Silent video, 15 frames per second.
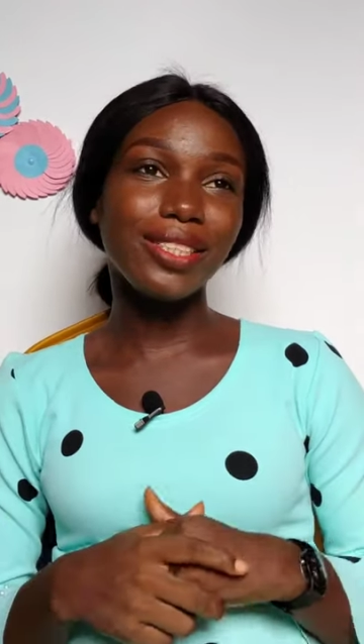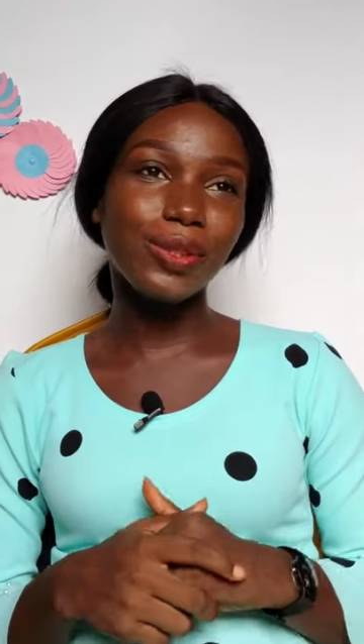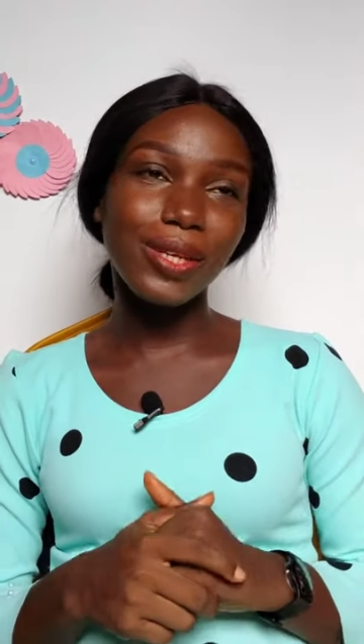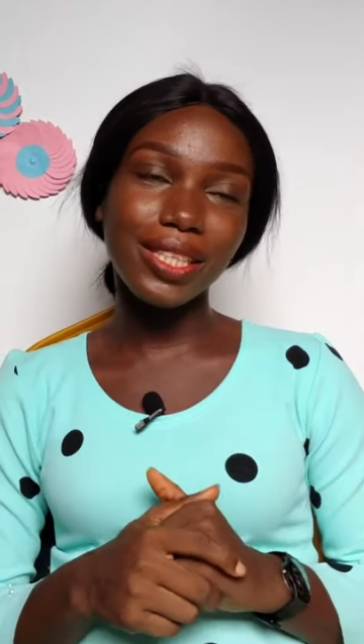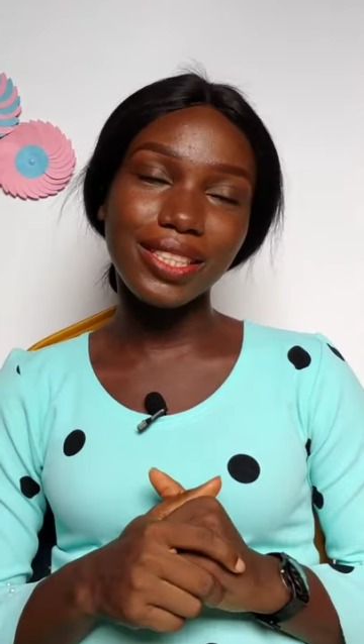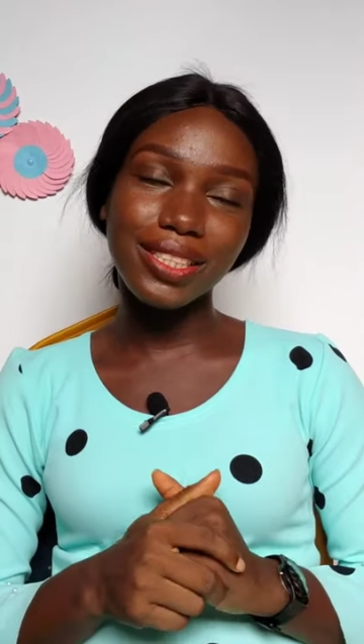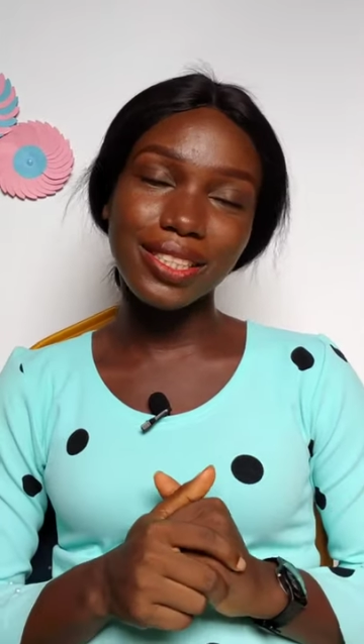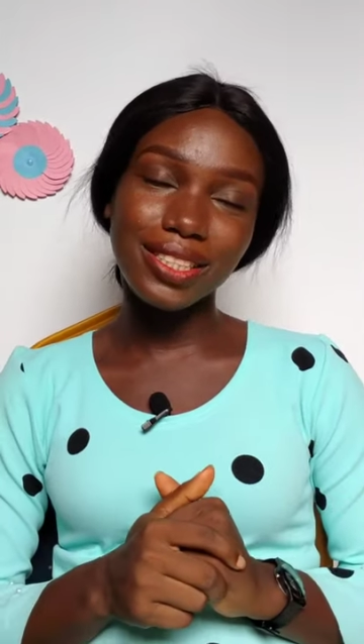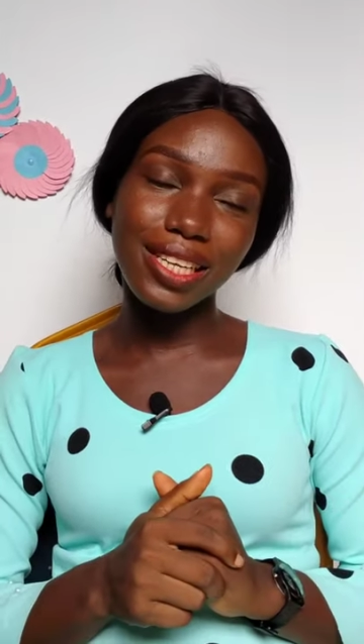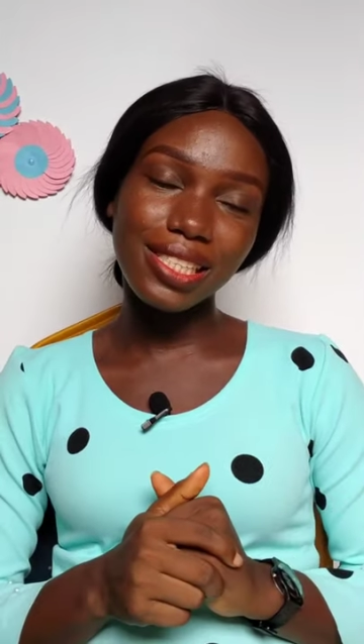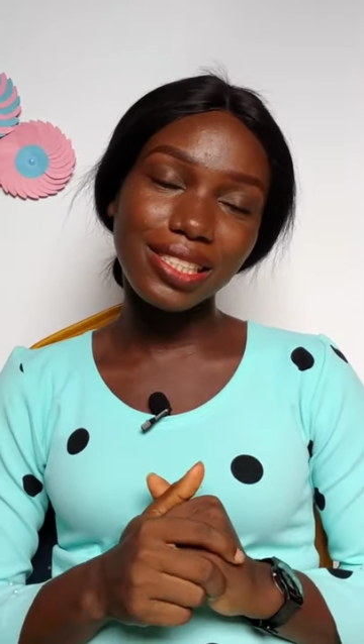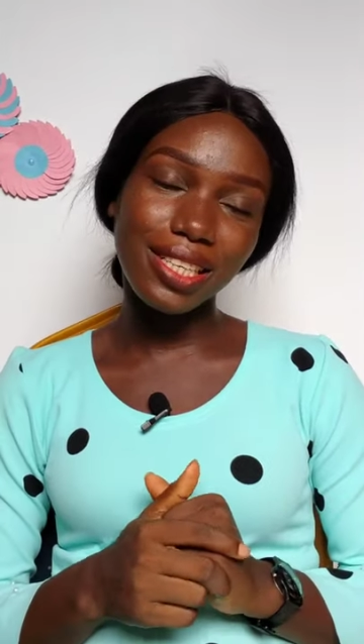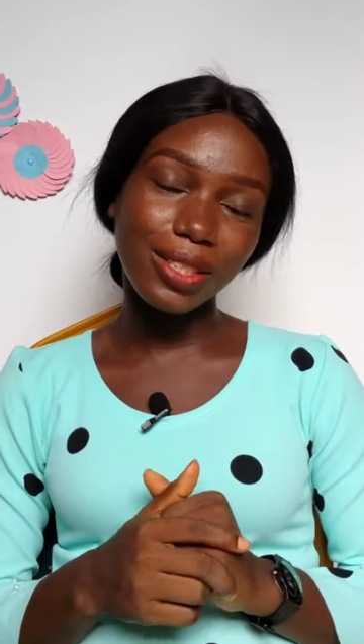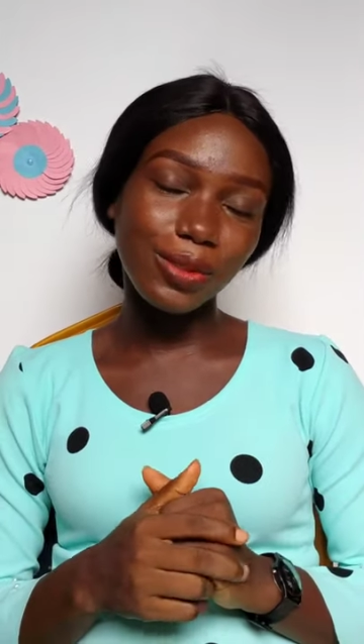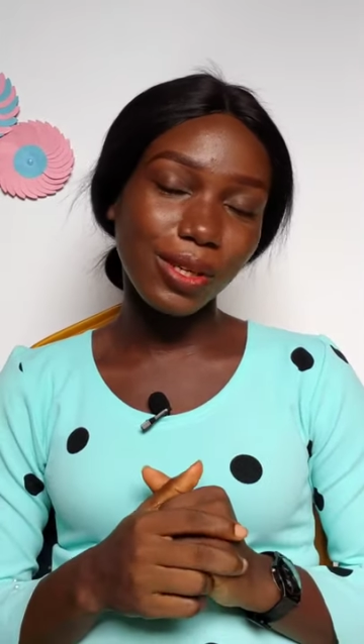
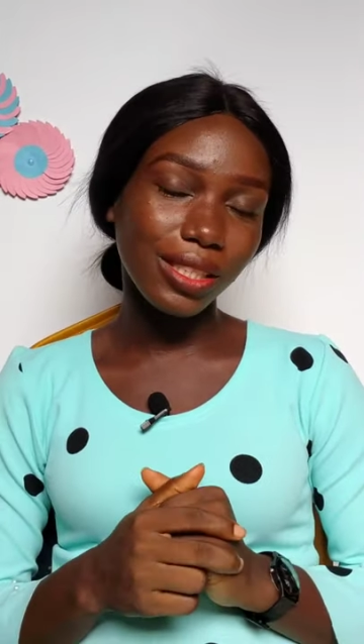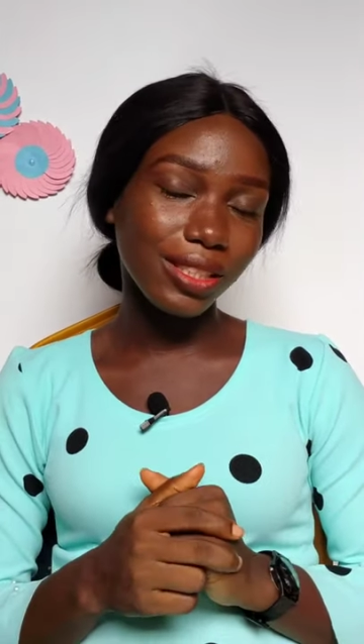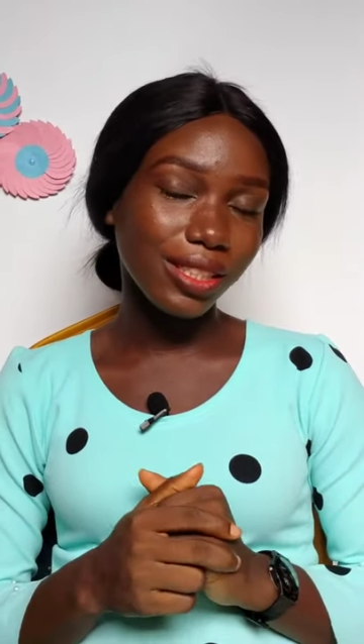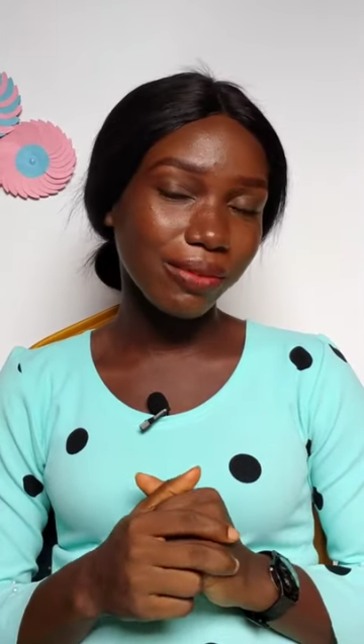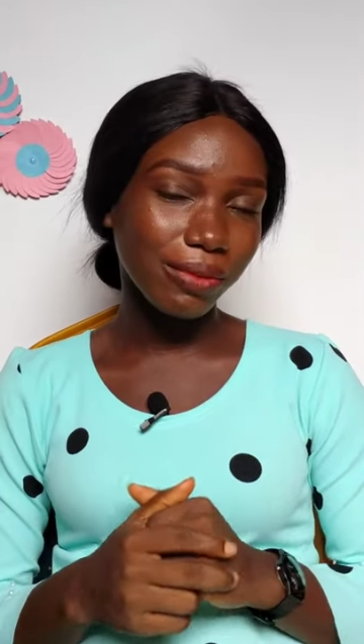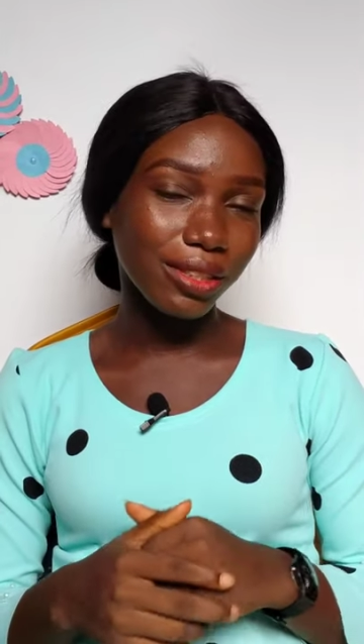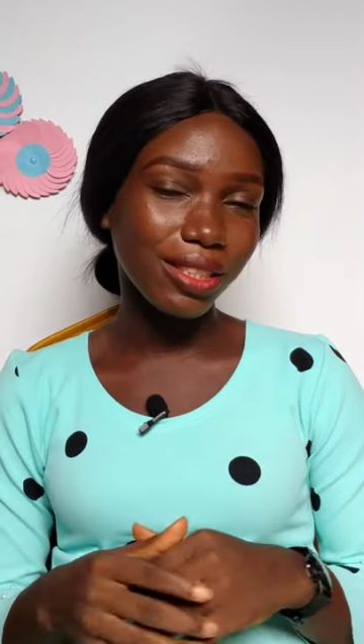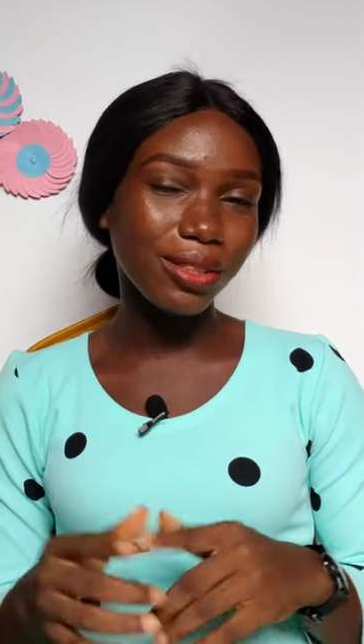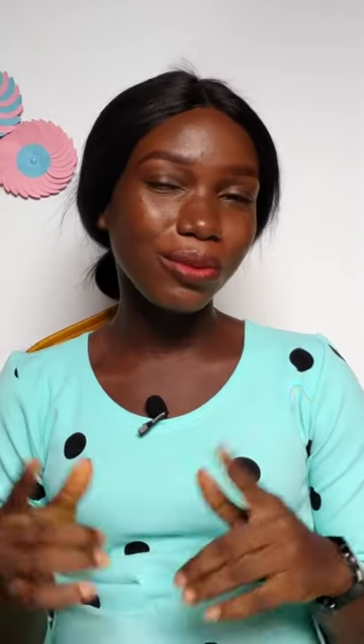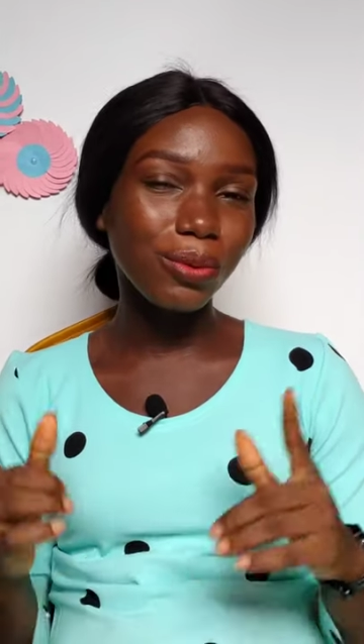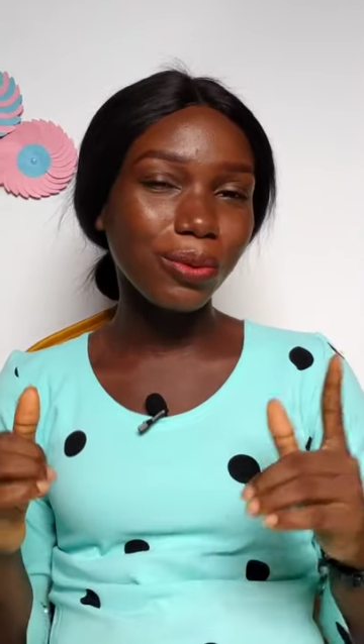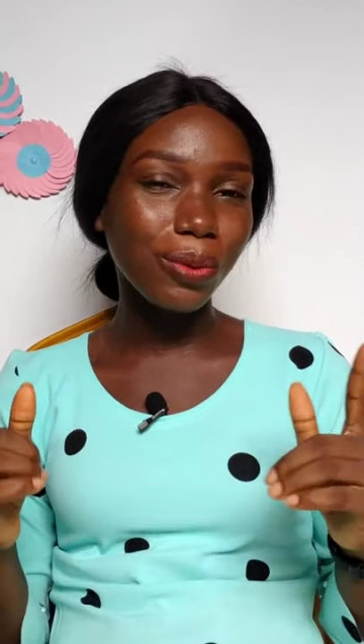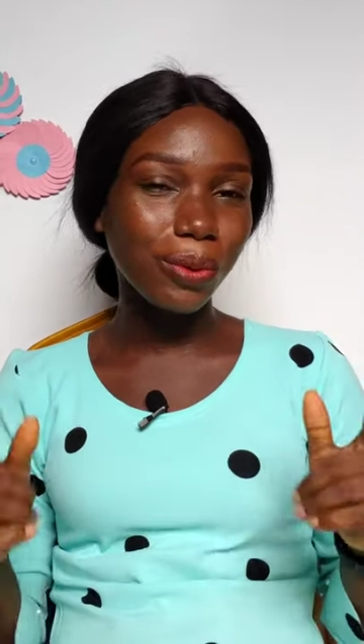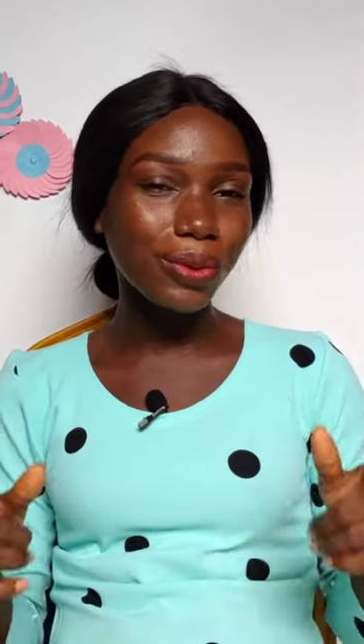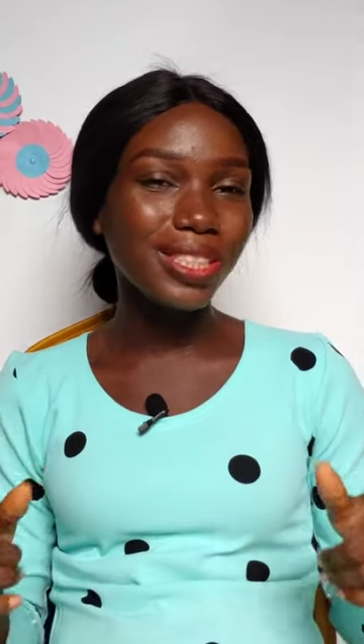2016,
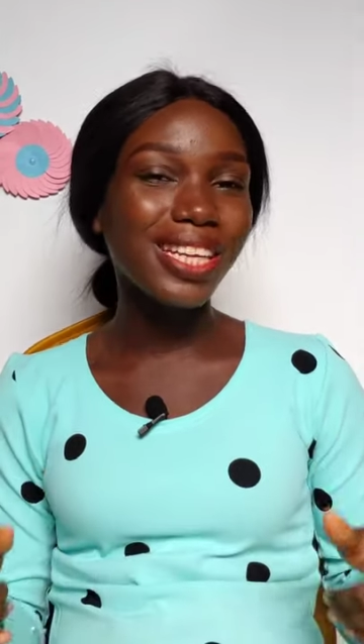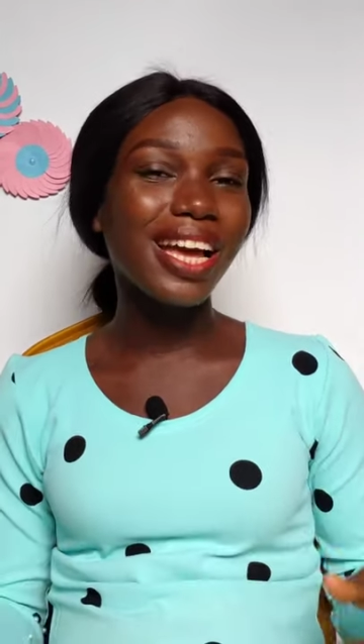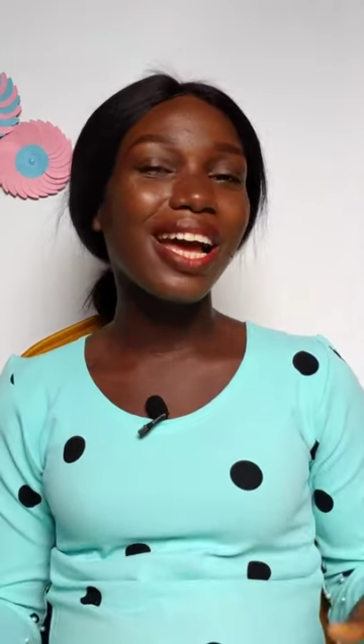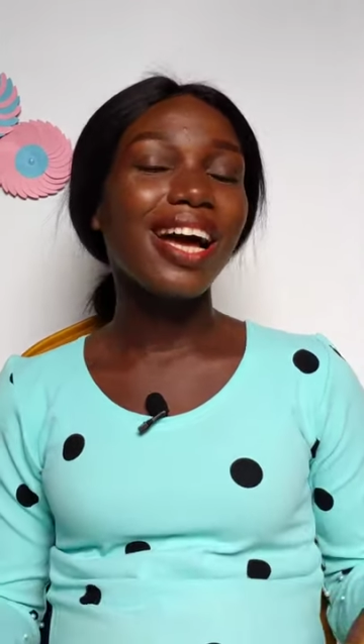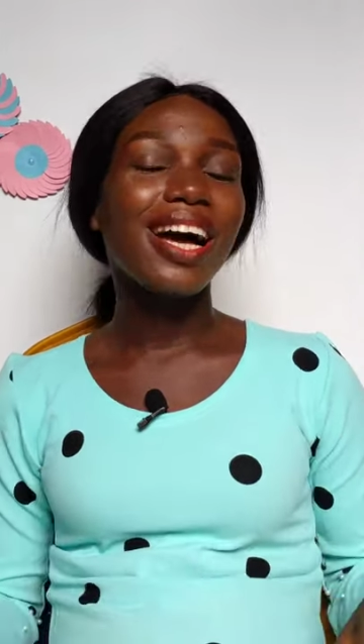2017, knows